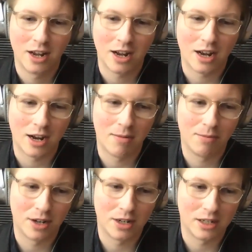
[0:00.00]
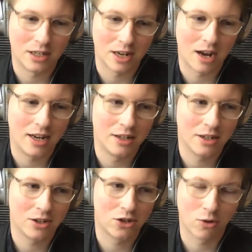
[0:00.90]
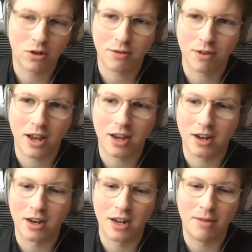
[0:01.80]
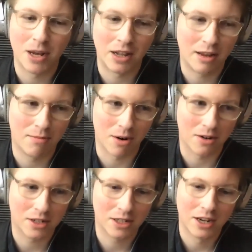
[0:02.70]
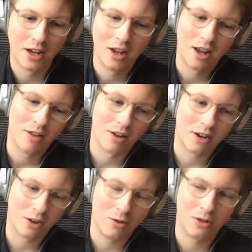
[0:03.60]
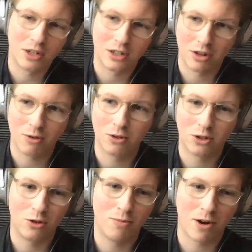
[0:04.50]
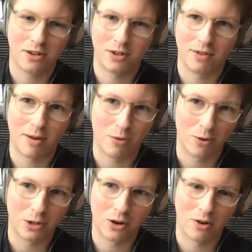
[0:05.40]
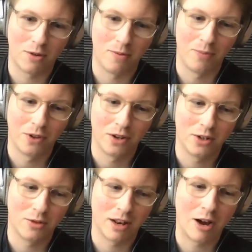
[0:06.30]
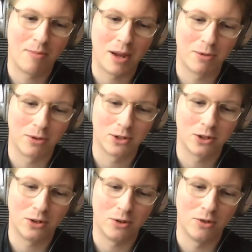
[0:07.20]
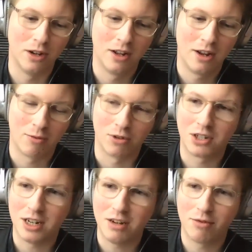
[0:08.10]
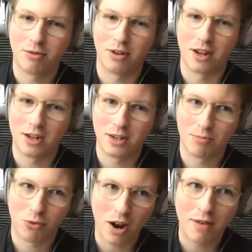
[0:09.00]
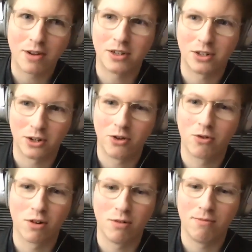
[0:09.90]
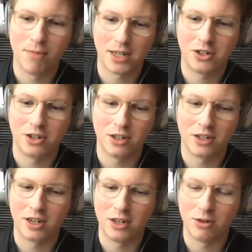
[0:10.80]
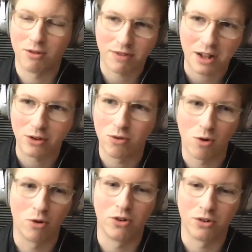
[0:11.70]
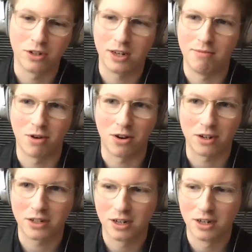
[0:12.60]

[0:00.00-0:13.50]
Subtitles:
that is designed sort of like an email inbox that uses those two parts of that protocol to allow people to receive private, secure messages into a value-ordered inbox.